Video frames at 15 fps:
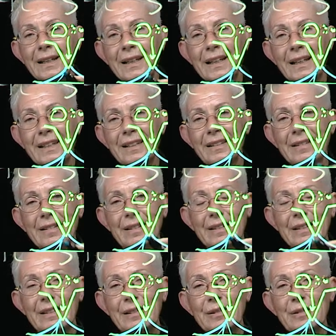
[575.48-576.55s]
And
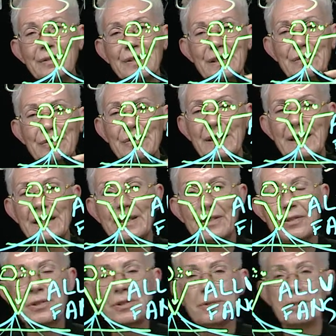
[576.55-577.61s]
the alluvial
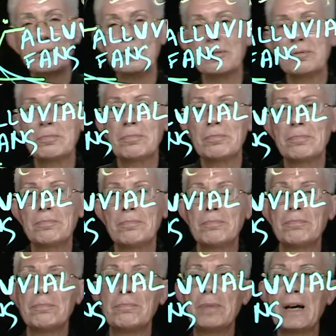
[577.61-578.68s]
fans
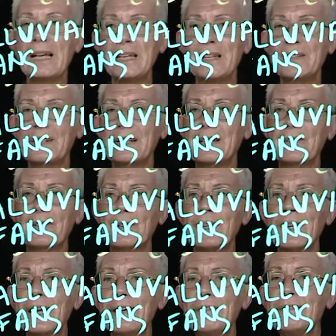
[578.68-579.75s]
migrate. So
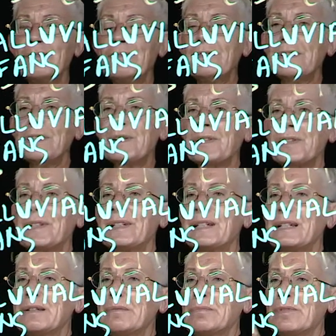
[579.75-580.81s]
every
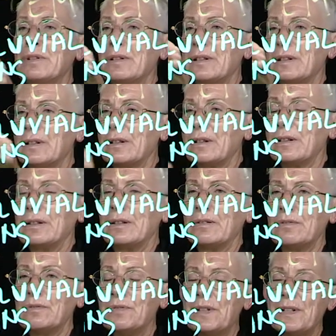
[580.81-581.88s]
time
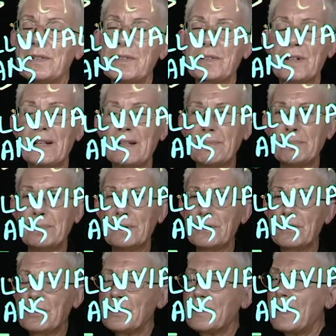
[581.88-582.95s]
this
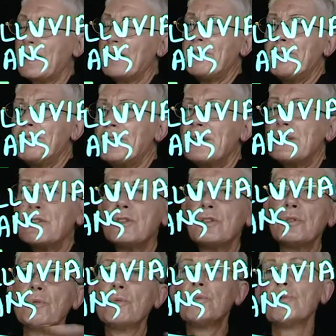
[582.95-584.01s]
happens, or every
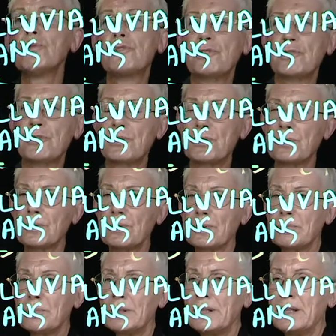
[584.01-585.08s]
huge
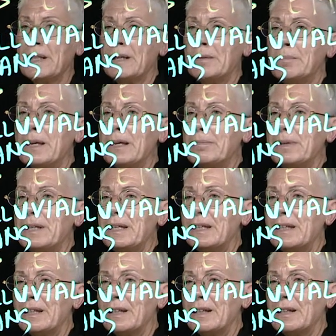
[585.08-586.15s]
storm, Maybe